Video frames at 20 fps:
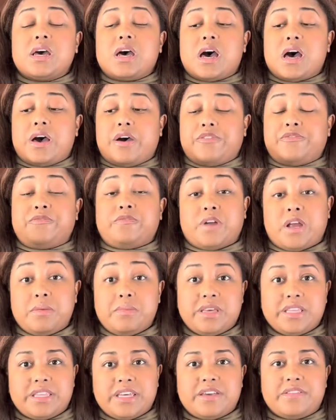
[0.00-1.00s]
uh,
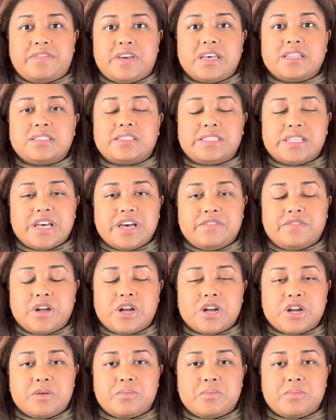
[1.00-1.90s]
framing the events of her